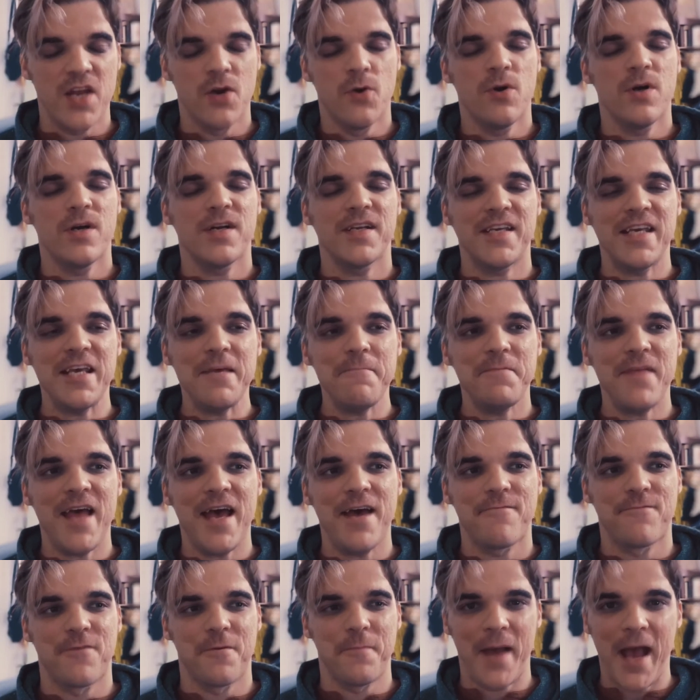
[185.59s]
order to keep
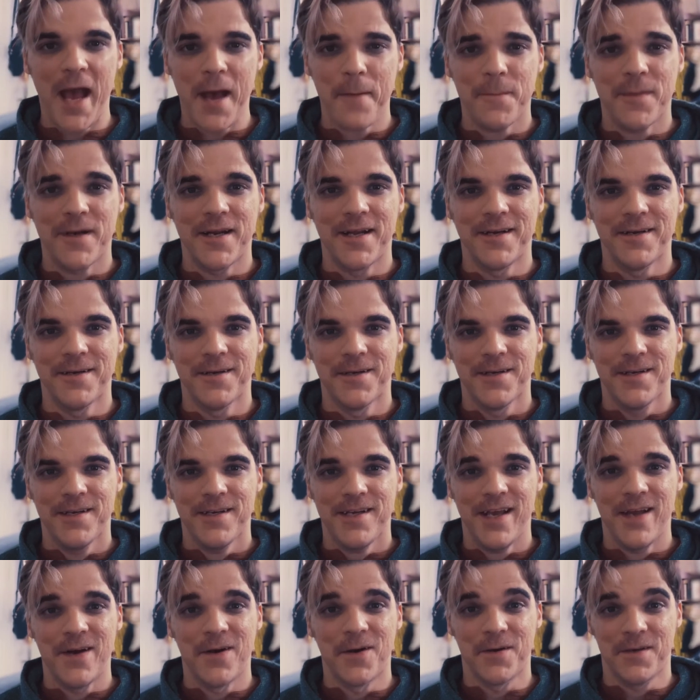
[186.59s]
that from happening
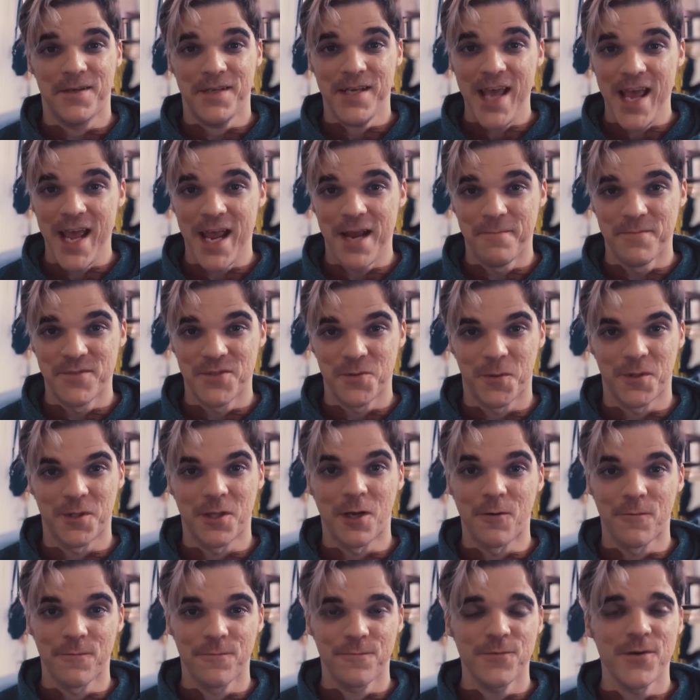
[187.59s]
in our games with our